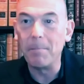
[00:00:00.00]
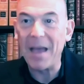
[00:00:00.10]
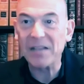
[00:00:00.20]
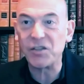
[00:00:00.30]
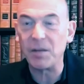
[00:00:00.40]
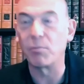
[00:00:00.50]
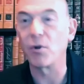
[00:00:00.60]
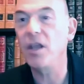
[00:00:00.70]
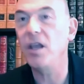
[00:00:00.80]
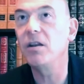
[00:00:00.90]
best in
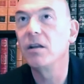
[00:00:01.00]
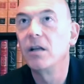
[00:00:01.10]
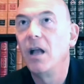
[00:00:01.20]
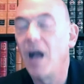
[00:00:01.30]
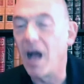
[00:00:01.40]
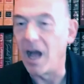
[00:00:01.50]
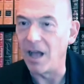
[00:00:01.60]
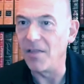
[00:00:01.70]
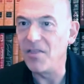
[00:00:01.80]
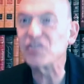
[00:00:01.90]
breed.
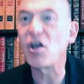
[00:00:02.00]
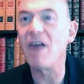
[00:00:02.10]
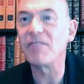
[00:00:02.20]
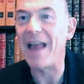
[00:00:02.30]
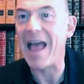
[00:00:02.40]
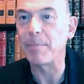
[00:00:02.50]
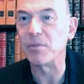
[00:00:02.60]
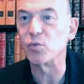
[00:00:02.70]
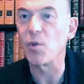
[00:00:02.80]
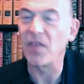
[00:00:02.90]
This often
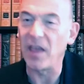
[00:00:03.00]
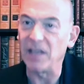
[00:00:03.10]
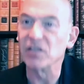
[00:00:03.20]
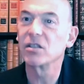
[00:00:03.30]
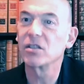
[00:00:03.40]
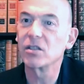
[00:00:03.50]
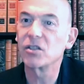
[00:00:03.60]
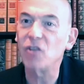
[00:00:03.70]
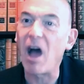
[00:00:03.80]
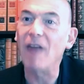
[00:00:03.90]
happens with a
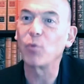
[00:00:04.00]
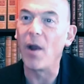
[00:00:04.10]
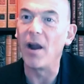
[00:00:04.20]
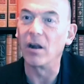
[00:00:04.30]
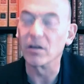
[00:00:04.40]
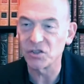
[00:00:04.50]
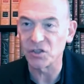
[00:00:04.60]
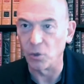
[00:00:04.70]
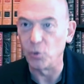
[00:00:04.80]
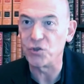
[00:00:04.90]
software
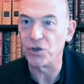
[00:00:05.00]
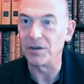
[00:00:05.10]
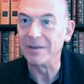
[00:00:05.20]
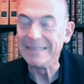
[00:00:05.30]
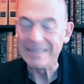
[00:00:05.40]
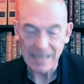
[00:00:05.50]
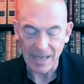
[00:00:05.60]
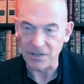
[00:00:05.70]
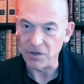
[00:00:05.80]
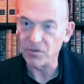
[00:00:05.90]
solution,
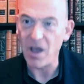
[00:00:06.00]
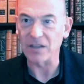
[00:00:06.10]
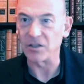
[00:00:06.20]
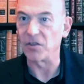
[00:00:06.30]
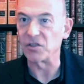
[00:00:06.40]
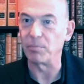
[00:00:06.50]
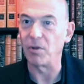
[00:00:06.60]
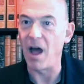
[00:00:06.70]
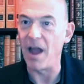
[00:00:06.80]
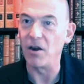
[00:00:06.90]
and you've talked to the
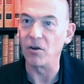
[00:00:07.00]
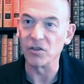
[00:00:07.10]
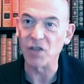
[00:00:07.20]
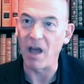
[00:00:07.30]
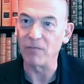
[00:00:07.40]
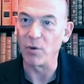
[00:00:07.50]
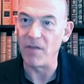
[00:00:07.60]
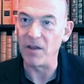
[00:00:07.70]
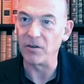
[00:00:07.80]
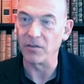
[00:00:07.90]
supplier, the software
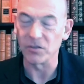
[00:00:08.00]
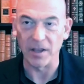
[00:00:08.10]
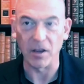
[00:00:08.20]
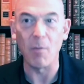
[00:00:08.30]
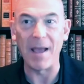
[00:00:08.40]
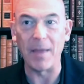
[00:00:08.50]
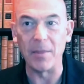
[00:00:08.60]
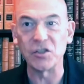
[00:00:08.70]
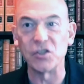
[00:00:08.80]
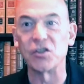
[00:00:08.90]
vendor, and it's like, oh man,
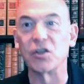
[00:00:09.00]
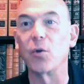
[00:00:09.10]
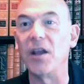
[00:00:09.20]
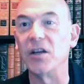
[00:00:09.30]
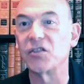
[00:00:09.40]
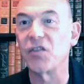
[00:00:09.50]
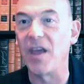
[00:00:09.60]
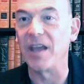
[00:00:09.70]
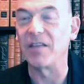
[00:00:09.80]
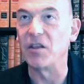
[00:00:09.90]
this is the greatest
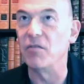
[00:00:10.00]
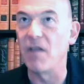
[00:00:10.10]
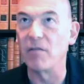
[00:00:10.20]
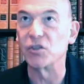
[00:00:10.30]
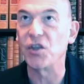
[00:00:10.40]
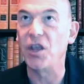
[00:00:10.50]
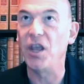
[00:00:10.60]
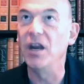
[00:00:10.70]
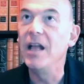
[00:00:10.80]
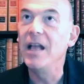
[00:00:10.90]
thing that you've ever
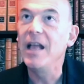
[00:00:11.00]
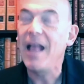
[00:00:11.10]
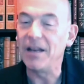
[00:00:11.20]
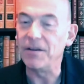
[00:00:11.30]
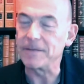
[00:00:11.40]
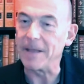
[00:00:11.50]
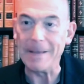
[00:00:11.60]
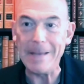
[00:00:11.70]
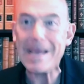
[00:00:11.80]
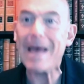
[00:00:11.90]
seen. And you
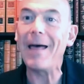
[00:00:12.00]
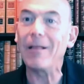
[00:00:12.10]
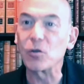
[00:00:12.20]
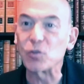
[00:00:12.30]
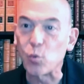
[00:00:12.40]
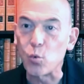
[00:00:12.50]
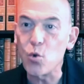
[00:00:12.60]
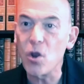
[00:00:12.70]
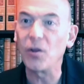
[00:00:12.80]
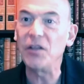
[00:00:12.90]
say, yeah, that looks
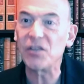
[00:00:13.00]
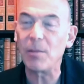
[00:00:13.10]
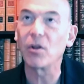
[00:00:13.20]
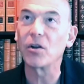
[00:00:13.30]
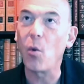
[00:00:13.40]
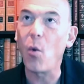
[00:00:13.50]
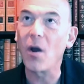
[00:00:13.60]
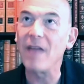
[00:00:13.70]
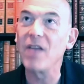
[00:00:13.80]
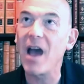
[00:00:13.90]
really similar to
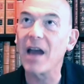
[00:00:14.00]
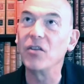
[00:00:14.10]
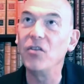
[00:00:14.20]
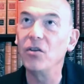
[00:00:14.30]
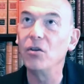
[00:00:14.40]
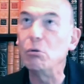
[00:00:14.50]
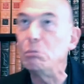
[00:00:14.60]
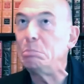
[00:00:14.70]
what I've got to do.